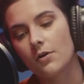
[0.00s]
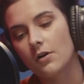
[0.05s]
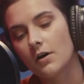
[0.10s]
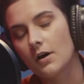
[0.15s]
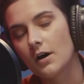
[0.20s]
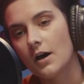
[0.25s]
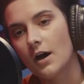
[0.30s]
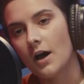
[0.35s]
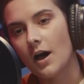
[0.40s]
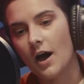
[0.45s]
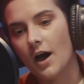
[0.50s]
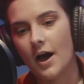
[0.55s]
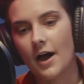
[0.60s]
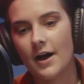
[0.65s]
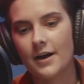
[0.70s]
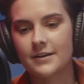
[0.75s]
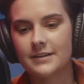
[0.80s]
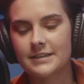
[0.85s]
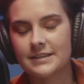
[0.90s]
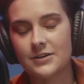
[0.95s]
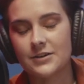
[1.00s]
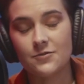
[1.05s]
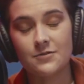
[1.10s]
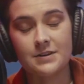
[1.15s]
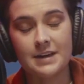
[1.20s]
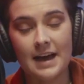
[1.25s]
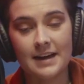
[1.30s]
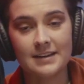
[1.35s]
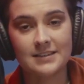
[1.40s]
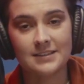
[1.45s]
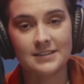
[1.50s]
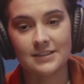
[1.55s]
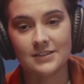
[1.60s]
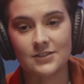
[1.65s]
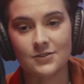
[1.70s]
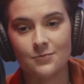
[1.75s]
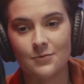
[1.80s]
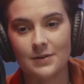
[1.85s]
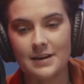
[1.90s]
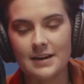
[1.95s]
VFA might help
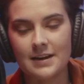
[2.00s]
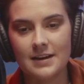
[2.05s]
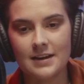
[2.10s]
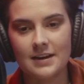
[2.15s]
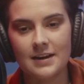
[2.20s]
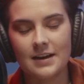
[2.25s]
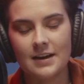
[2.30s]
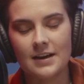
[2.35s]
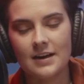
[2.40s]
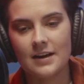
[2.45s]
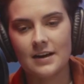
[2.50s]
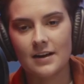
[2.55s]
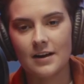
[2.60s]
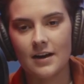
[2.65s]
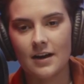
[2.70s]
alleviate some of the